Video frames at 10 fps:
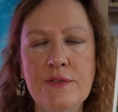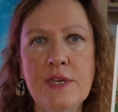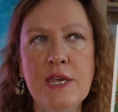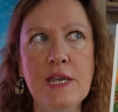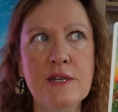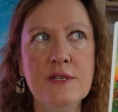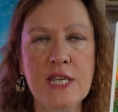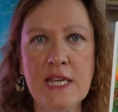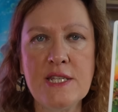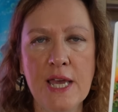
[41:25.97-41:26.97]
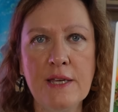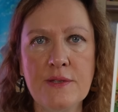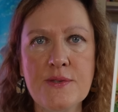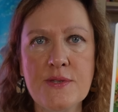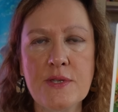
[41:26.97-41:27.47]
the
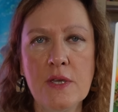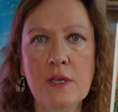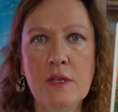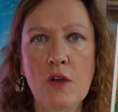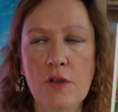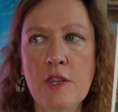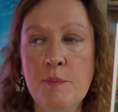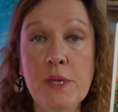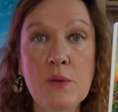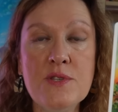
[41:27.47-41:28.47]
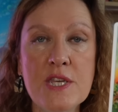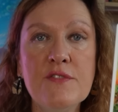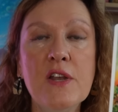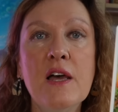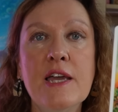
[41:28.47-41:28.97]
details and the beauty
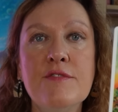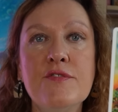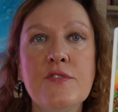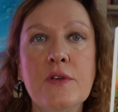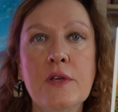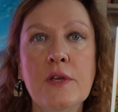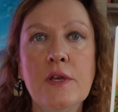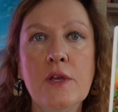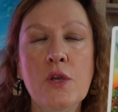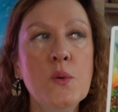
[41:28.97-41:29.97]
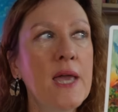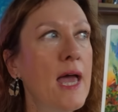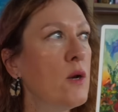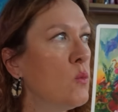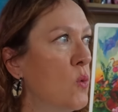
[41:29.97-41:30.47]
of life. Who
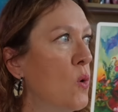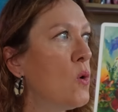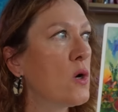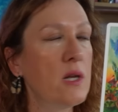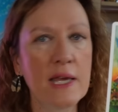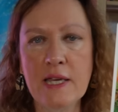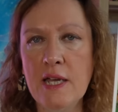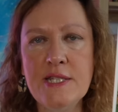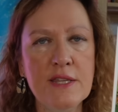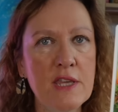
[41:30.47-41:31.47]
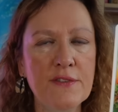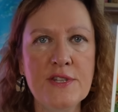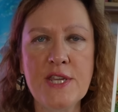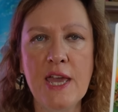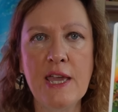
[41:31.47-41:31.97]
can walk like I did the
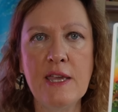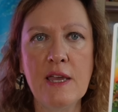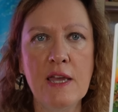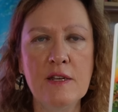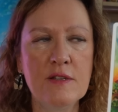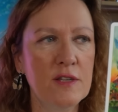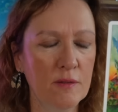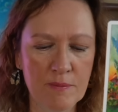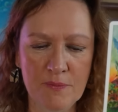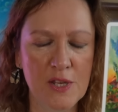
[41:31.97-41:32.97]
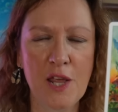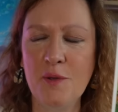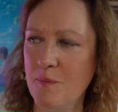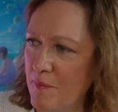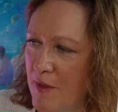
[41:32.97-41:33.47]
other day and, you
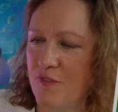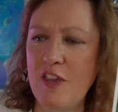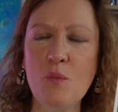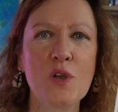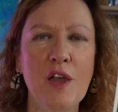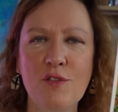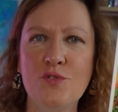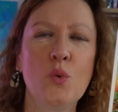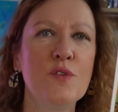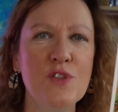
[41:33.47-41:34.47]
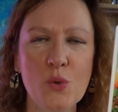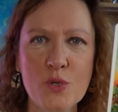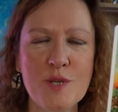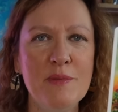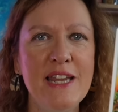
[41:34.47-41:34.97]
know, my feet were going through all of the
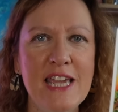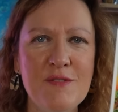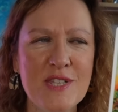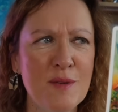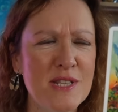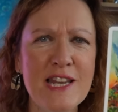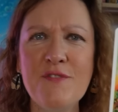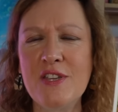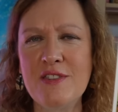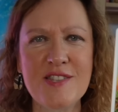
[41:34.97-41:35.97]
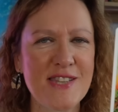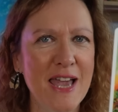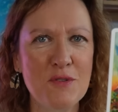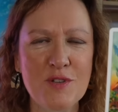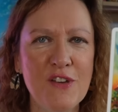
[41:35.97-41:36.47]
autumn leaves and I was loving the
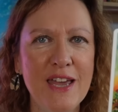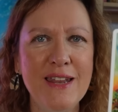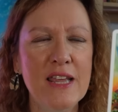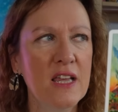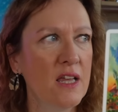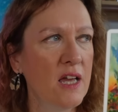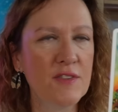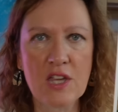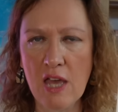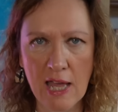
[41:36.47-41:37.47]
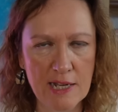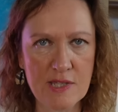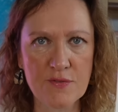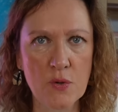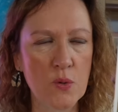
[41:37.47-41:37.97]
sound of it and the
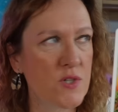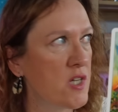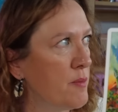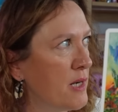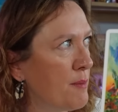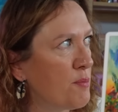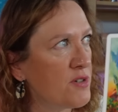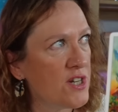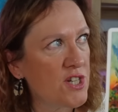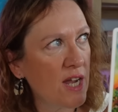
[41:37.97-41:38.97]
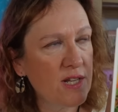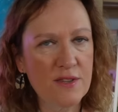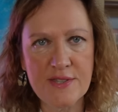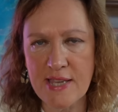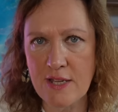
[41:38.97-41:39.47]
colours of autumn and I'm appreciating
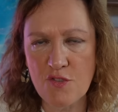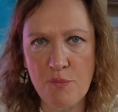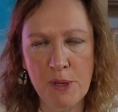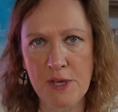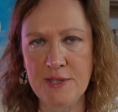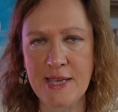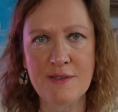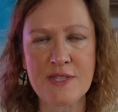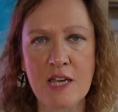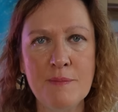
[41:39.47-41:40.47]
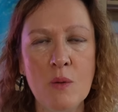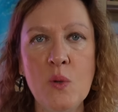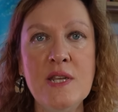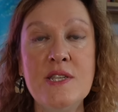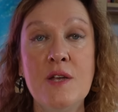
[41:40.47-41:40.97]
the sound of birds outside my
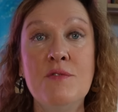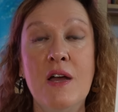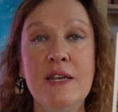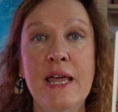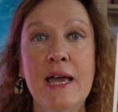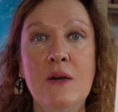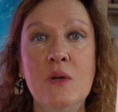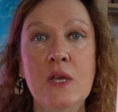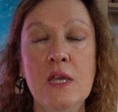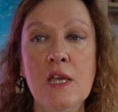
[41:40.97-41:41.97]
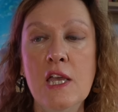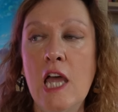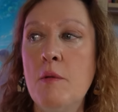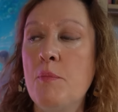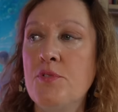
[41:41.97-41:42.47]
window right now
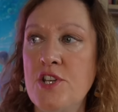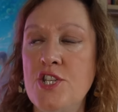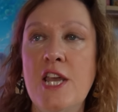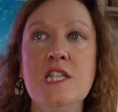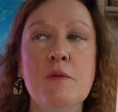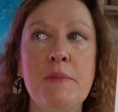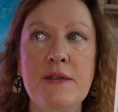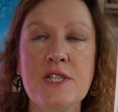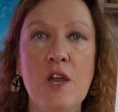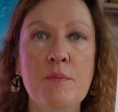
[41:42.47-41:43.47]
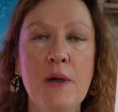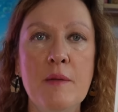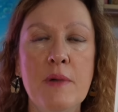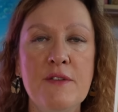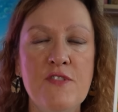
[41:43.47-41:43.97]
and I'm appreciating I'm about to go and buy
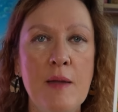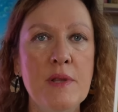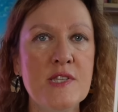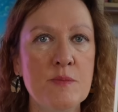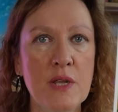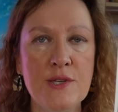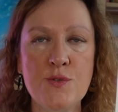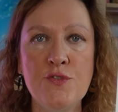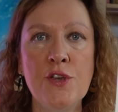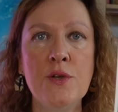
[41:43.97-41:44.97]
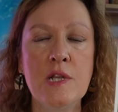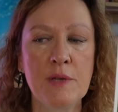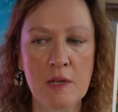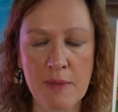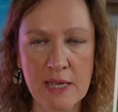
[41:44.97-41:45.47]
my family some nice food and
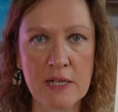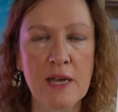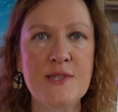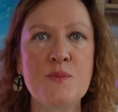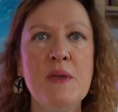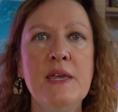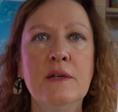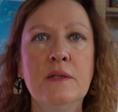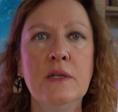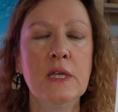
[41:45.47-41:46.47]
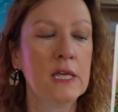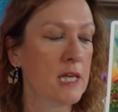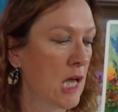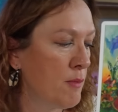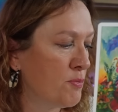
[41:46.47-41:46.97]
I'm going to make a nice meal.
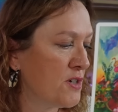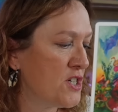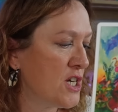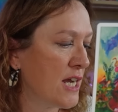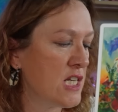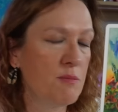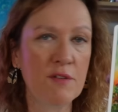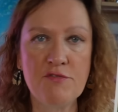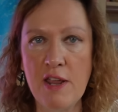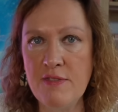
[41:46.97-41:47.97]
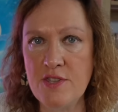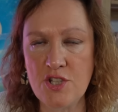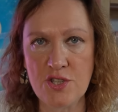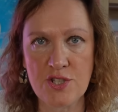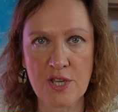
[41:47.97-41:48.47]
I'm appreciating my friend that's
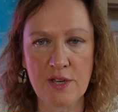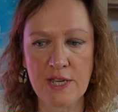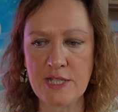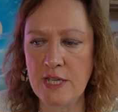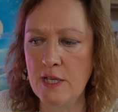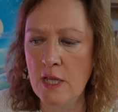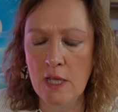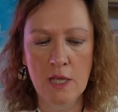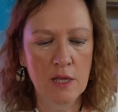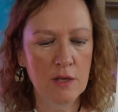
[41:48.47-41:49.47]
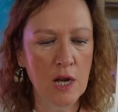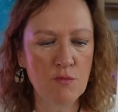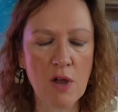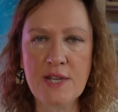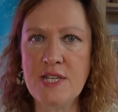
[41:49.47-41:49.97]
just died and, you know,
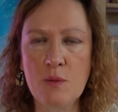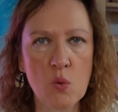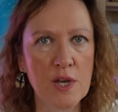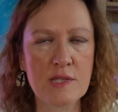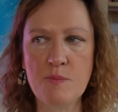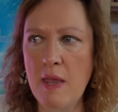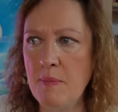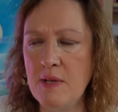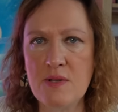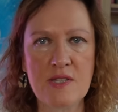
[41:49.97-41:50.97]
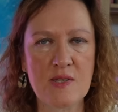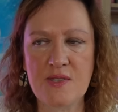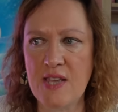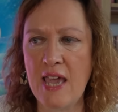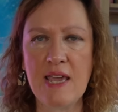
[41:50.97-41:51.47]
writing words maybe just
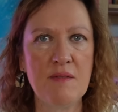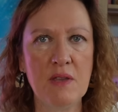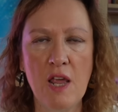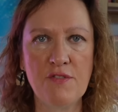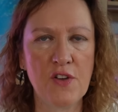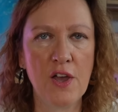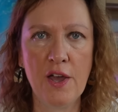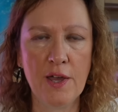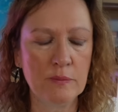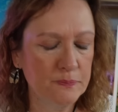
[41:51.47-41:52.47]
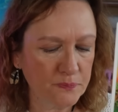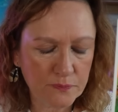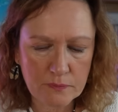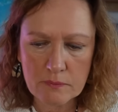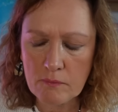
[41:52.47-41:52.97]
say, you know, for her,
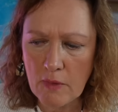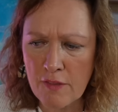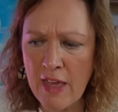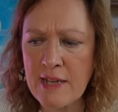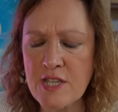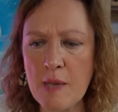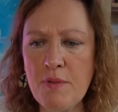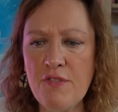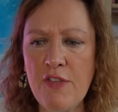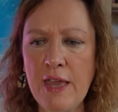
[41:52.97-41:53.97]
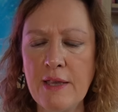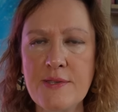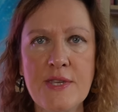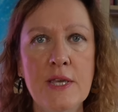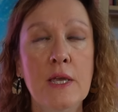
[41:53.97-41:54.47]
that type of things.